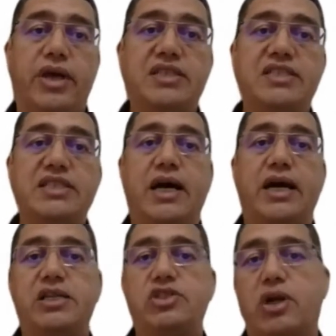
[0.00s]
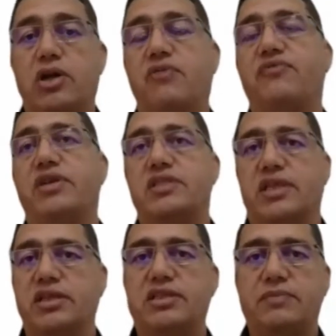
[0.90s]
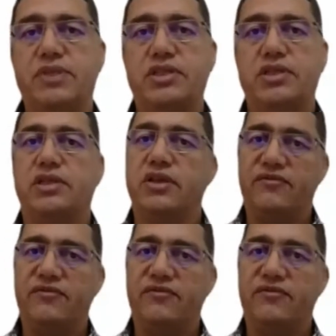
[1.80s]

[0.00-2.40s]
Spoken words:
ACI Regional Conference and Exhibition.